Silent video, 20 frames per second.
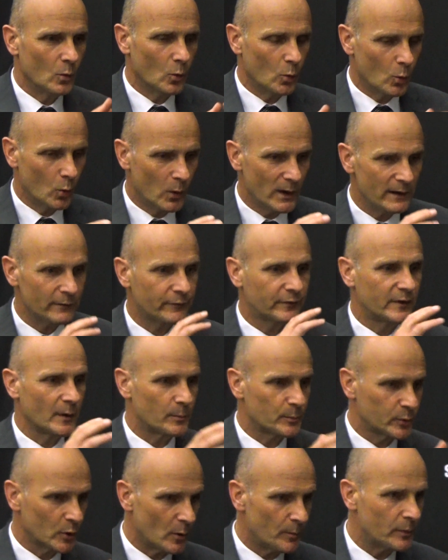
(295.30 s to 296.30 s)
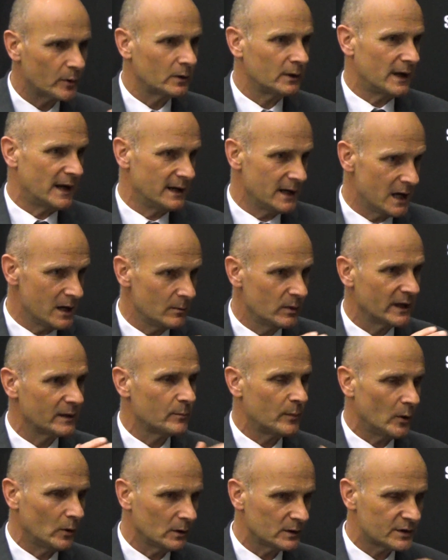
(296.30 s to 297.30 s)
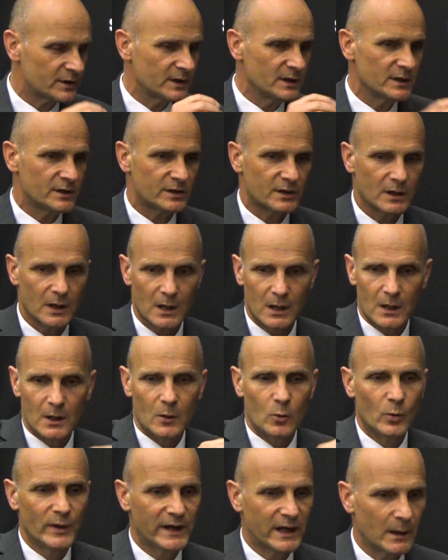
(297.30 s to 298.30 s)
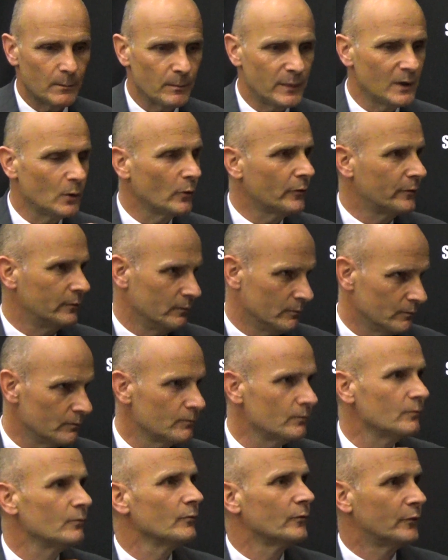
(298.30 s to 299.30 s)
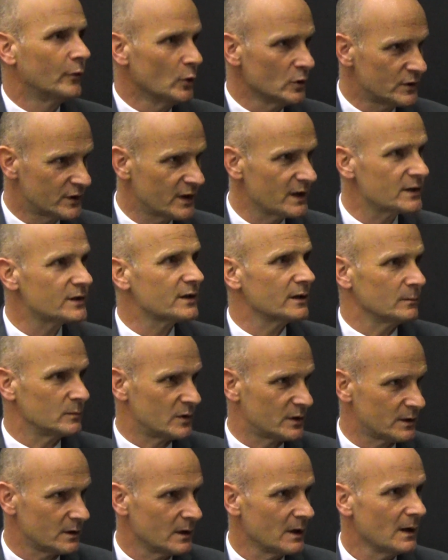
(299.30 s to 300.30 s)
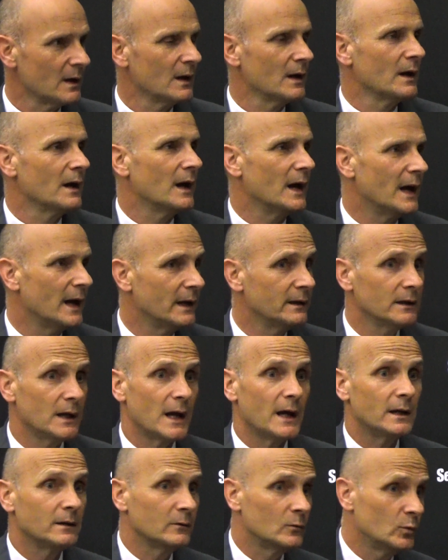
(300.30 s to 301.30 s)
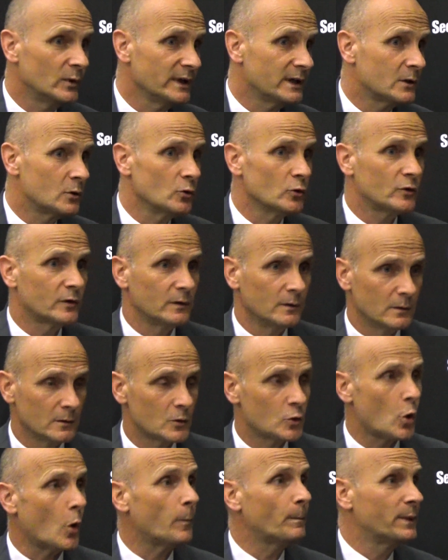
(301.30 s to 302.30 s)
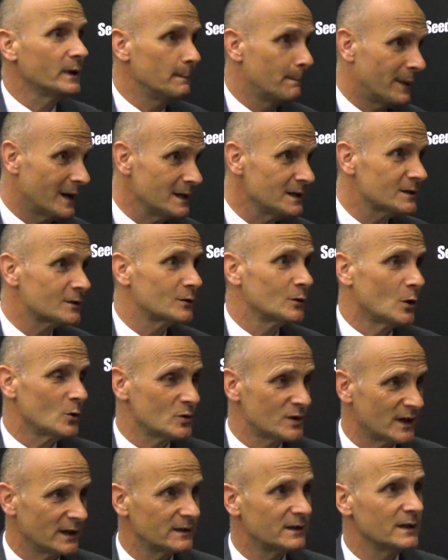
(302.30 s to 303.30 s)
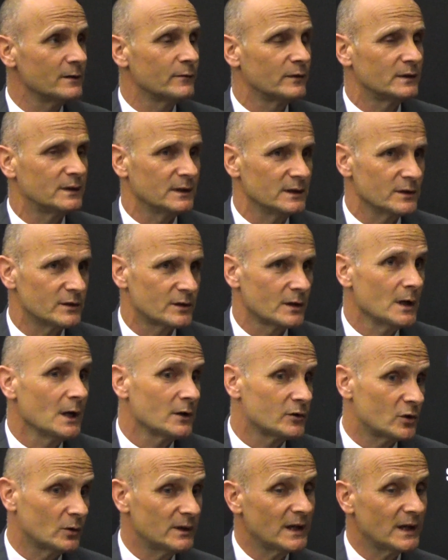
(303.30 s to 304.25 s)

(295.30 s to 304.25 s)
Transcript: with the proper enabling policies, we can build food systems. And we could copy-paste those activities. So